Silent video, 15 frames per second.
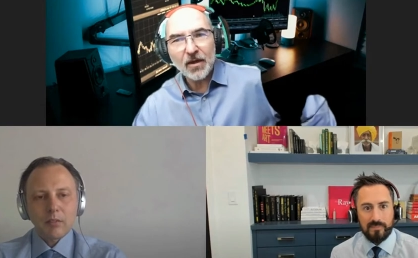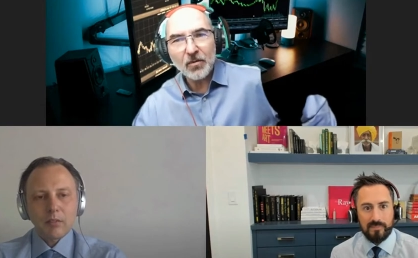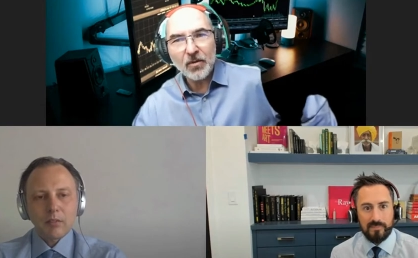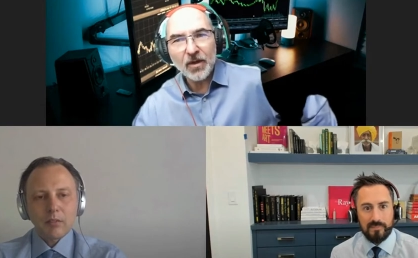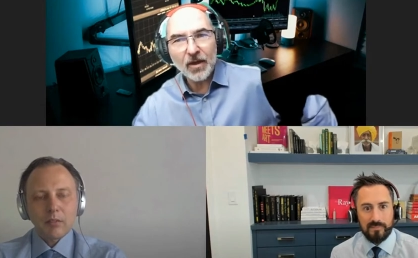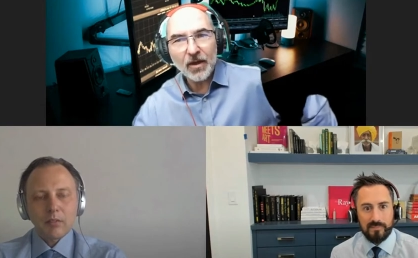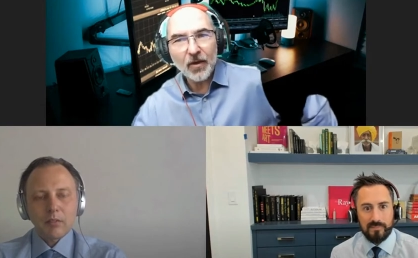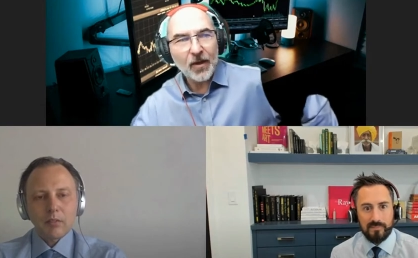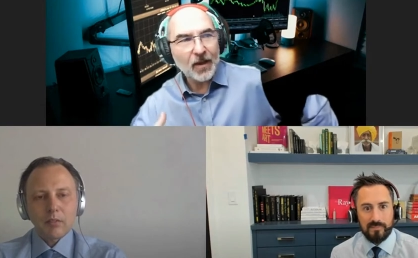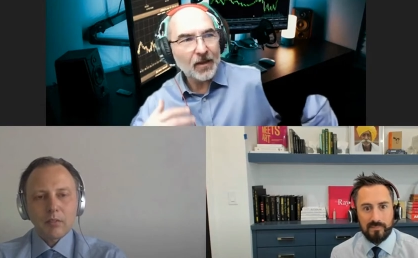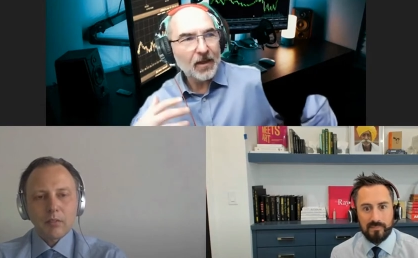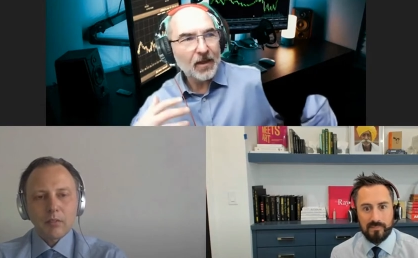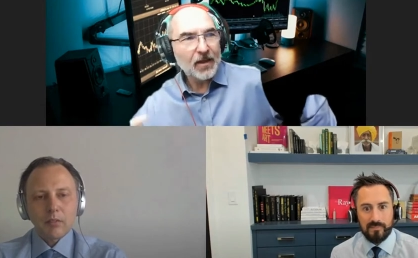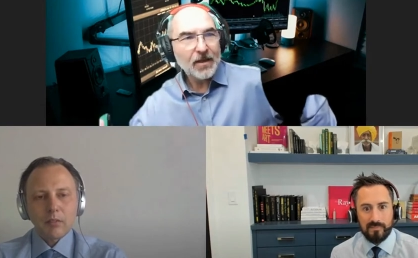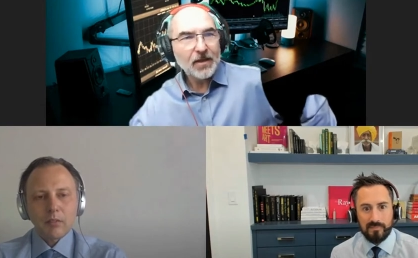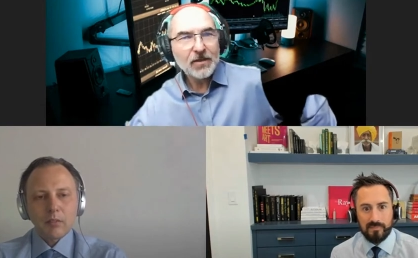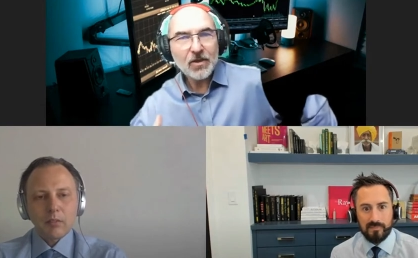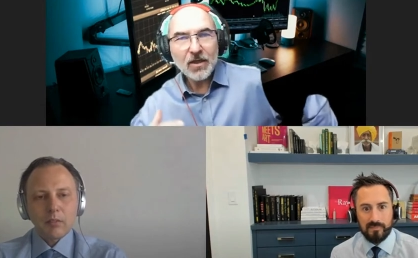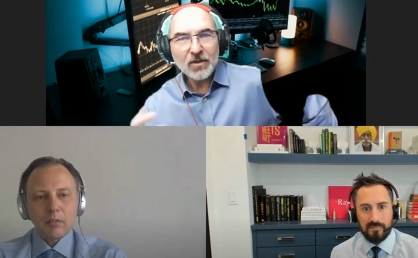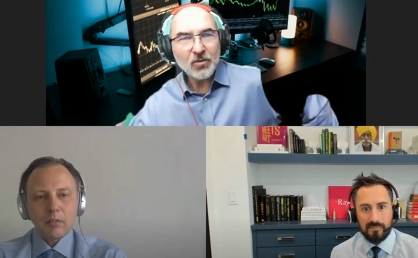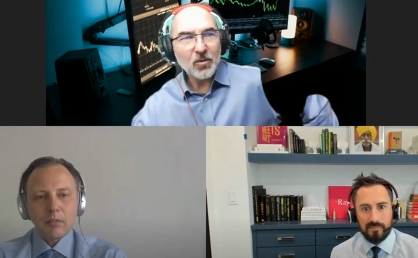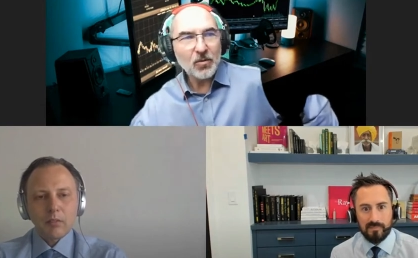Speaker 1: there, where they're going,
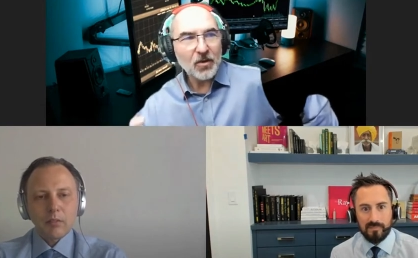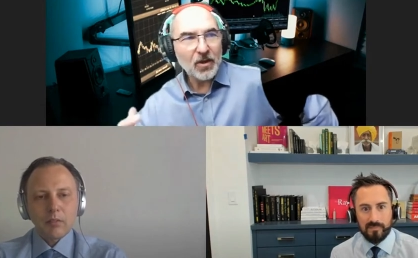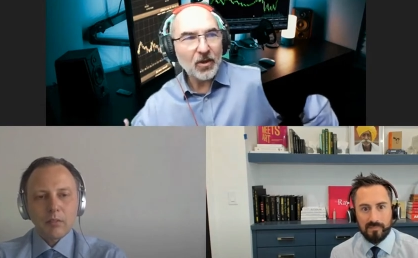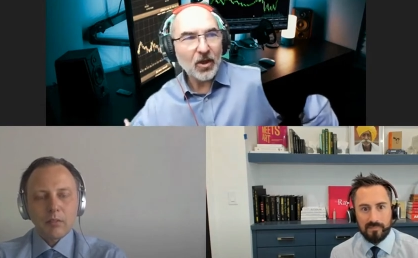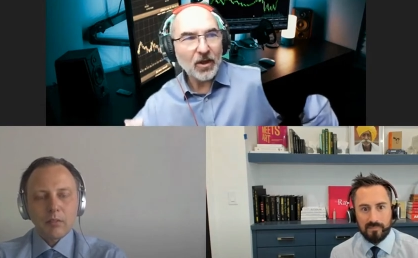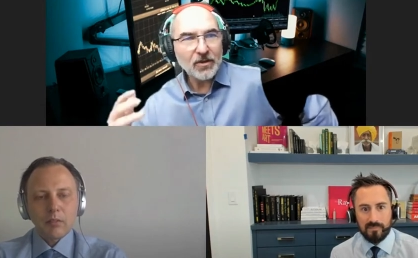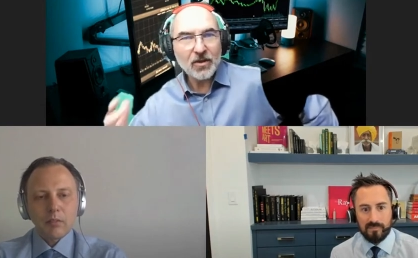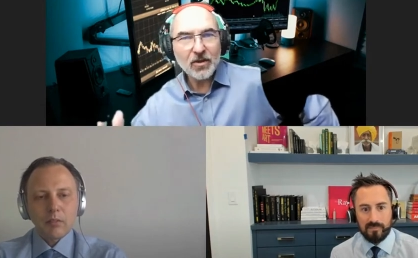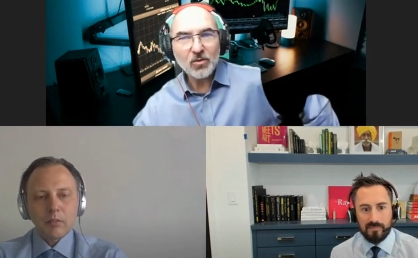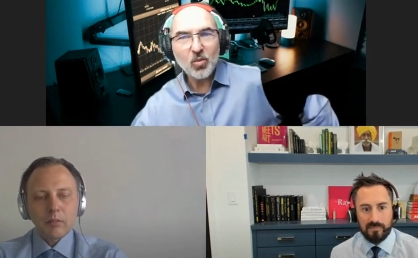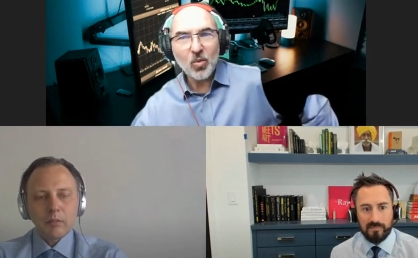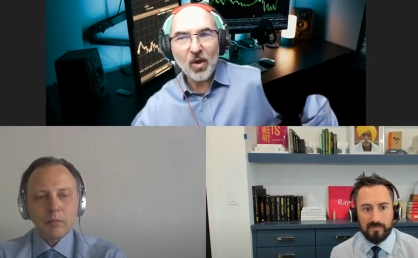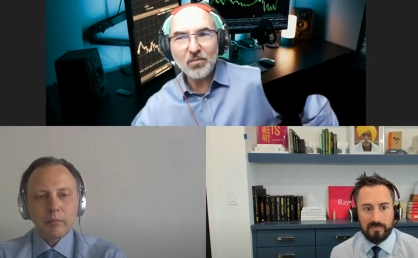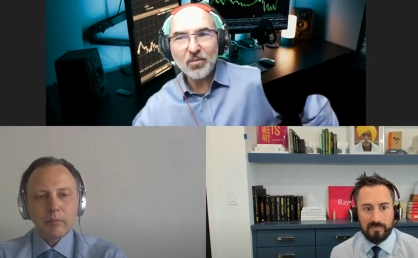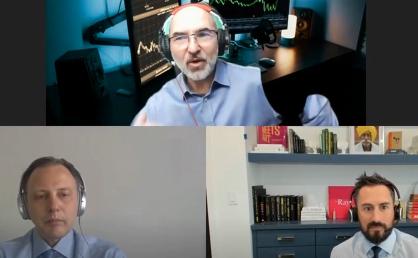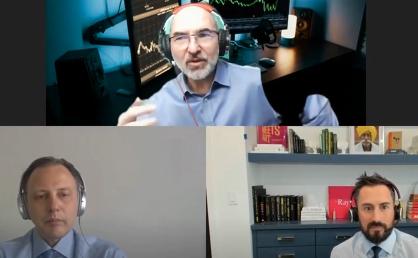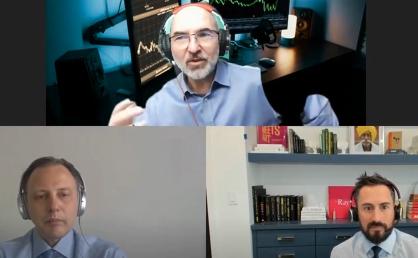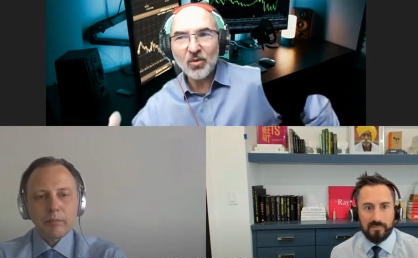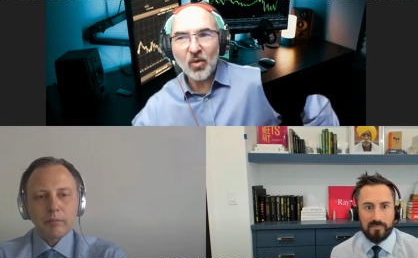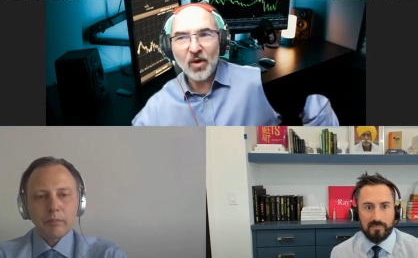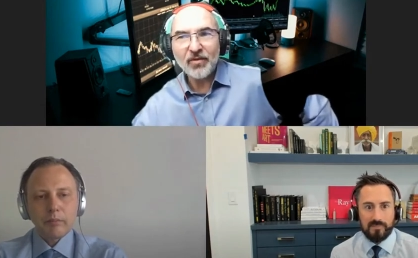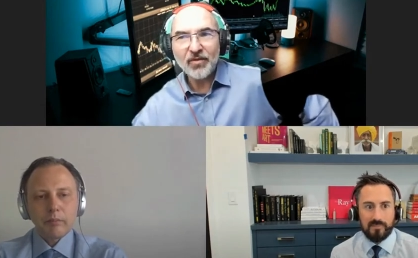geez, we realize just one
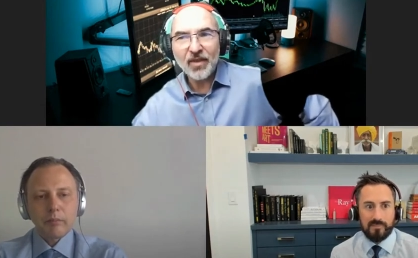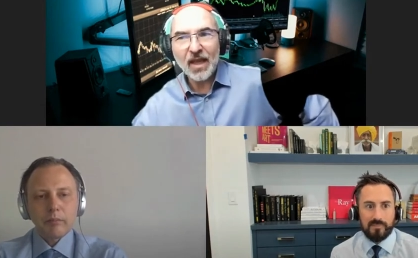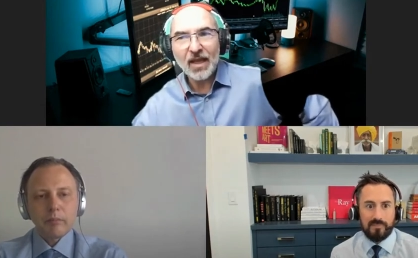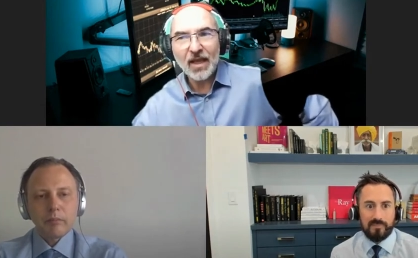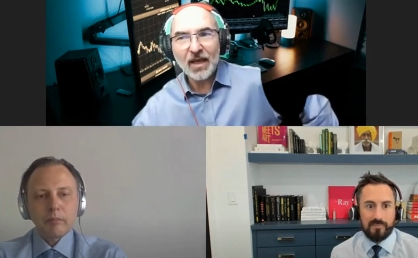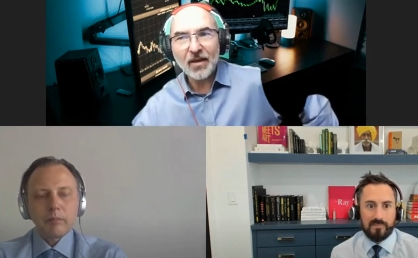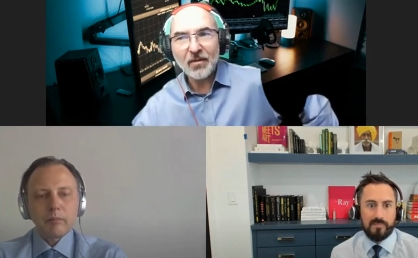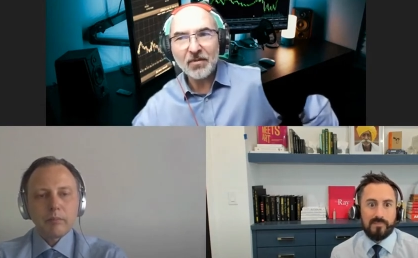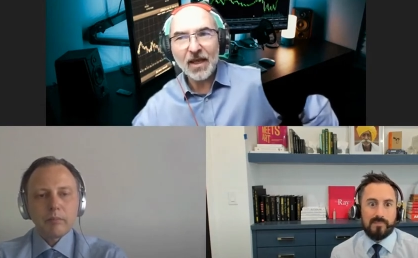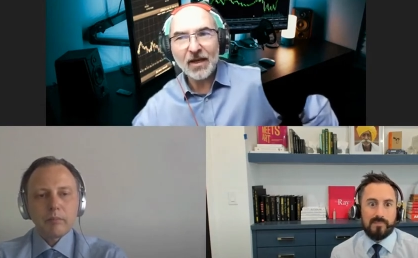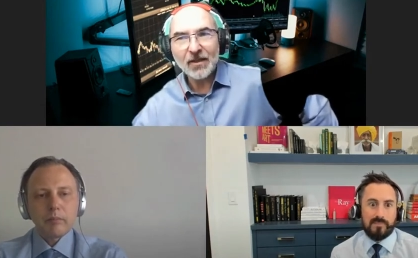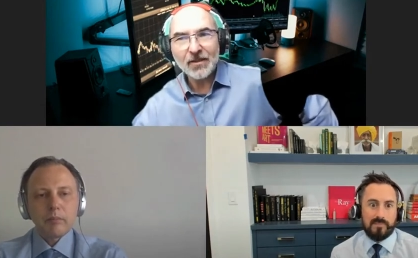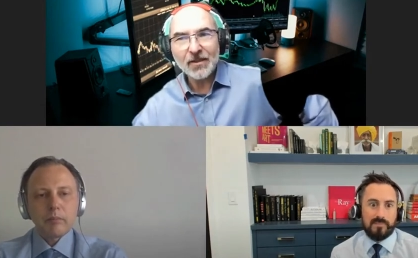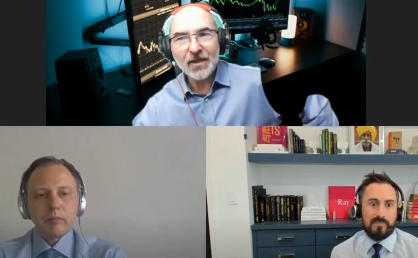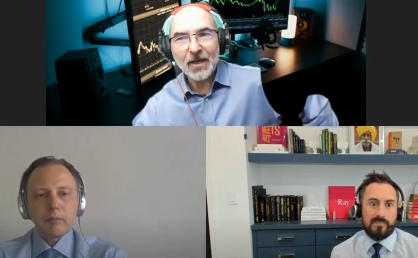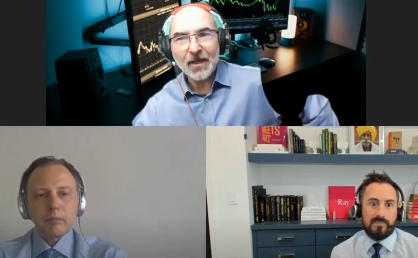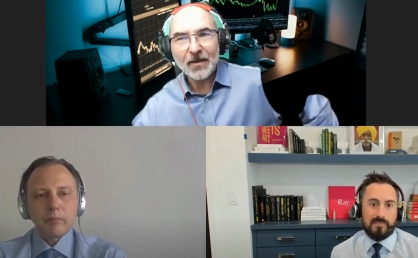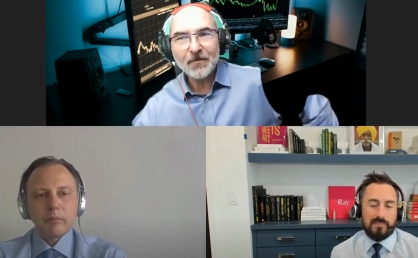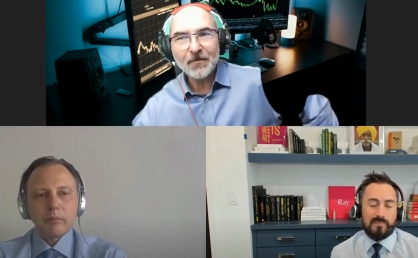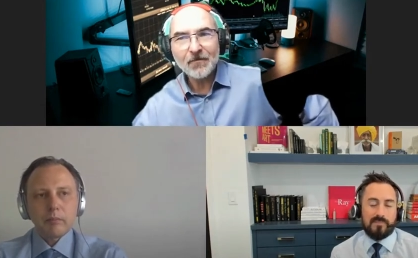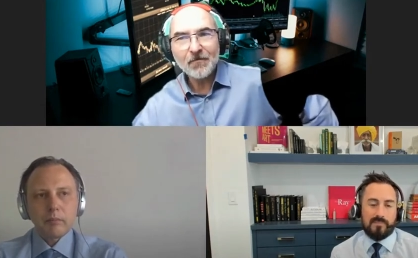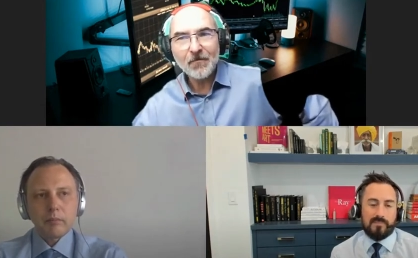person, what if they end up getting
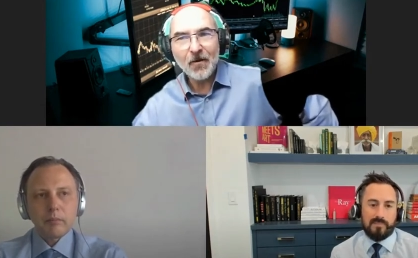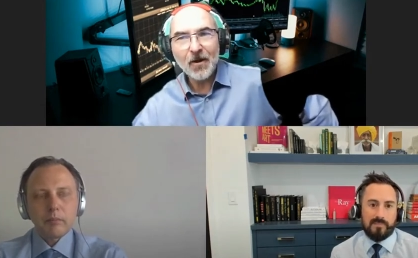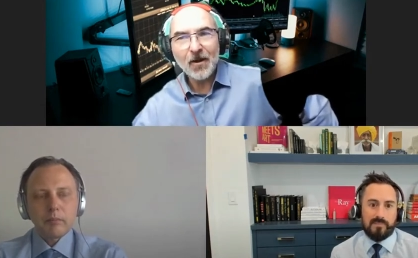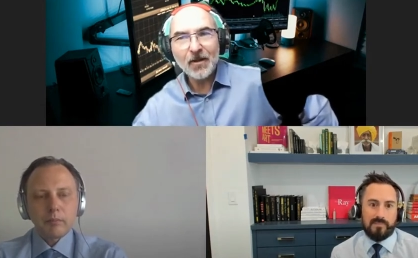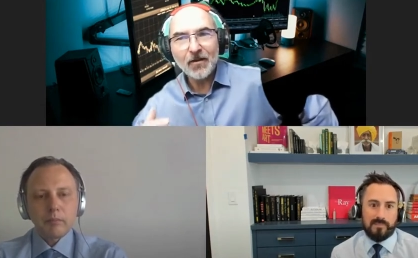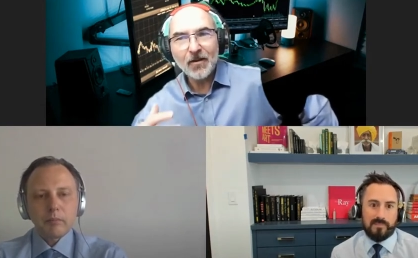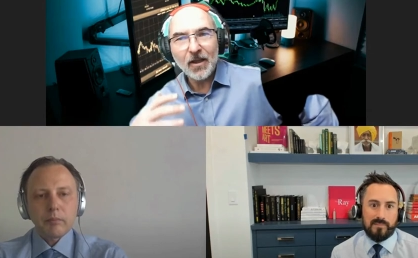sick? right?